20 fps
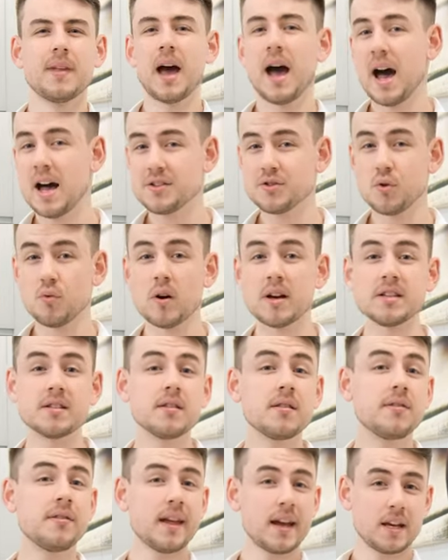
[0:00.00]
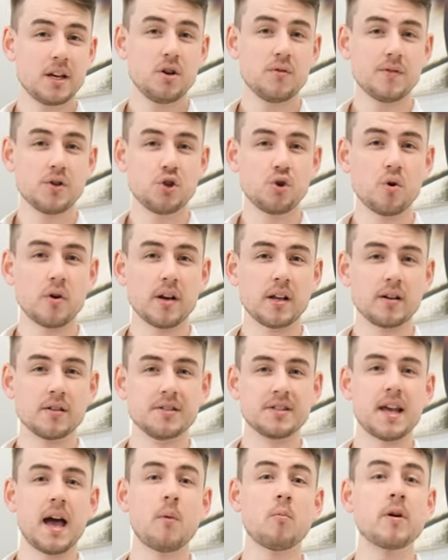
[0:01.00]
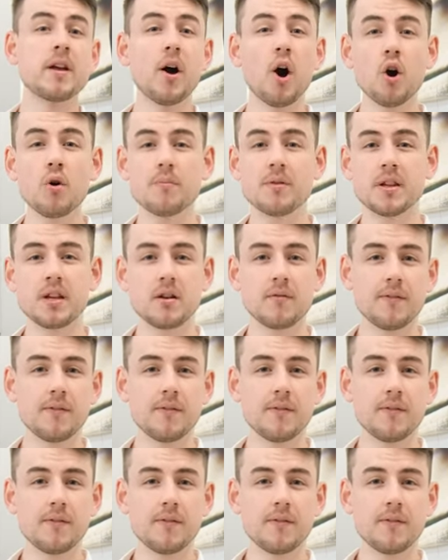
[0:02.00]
As always, thank you for joining us, and we hope that you